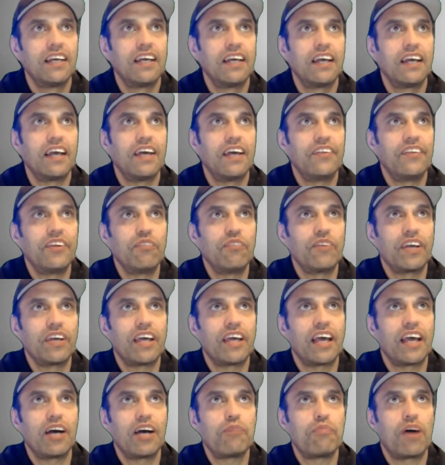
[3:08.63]
And then
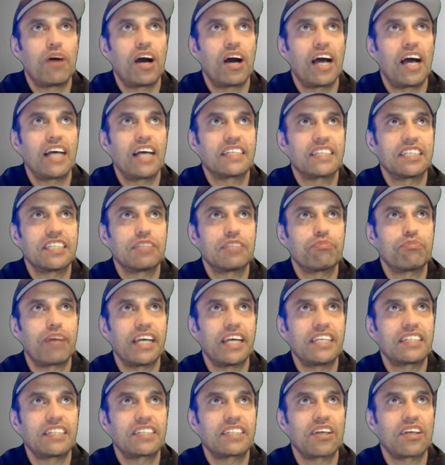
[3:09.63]
our bias is
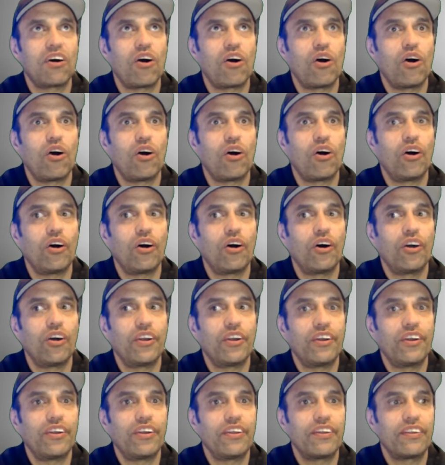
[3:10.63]
based
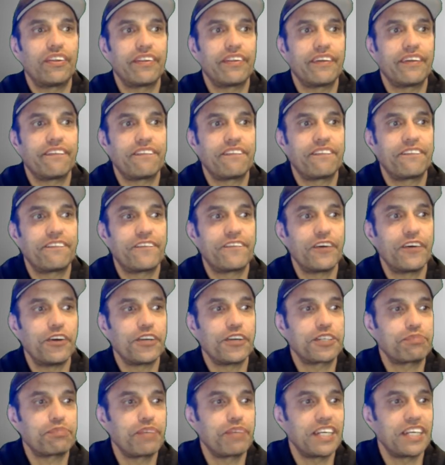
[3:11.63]
on the
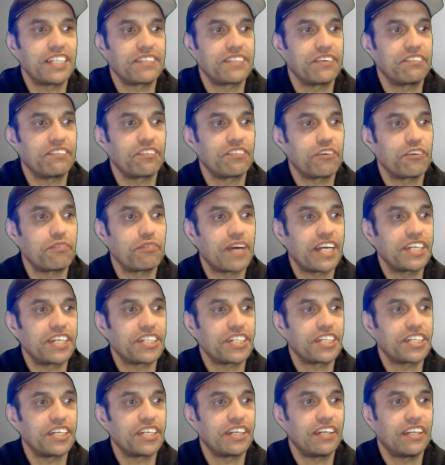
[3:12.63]
first piece of
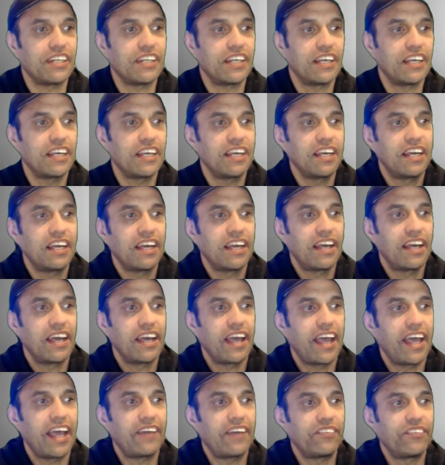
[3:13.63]
information
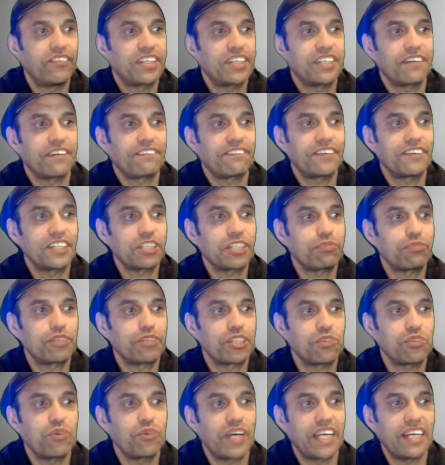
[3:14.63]
and the difference
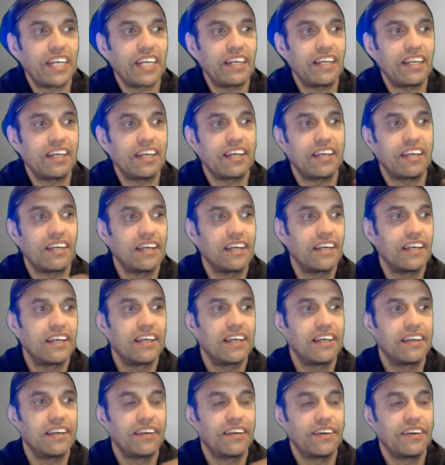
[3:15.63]
between
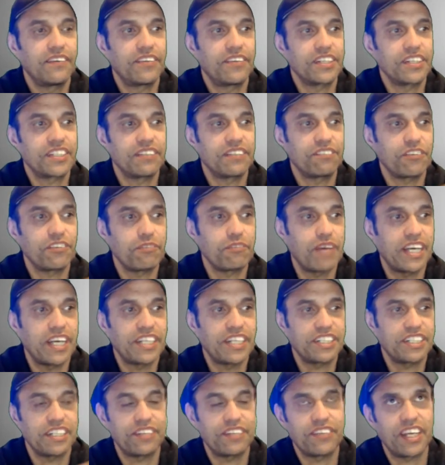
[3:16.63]
this
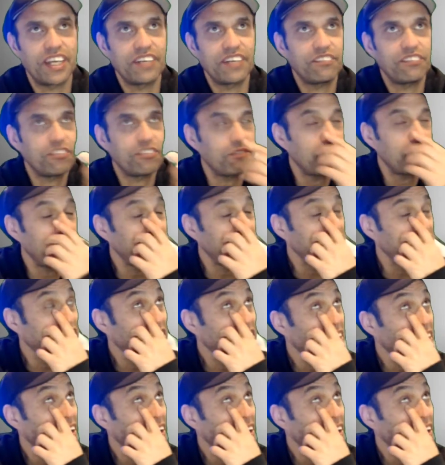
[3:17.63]
information and that information.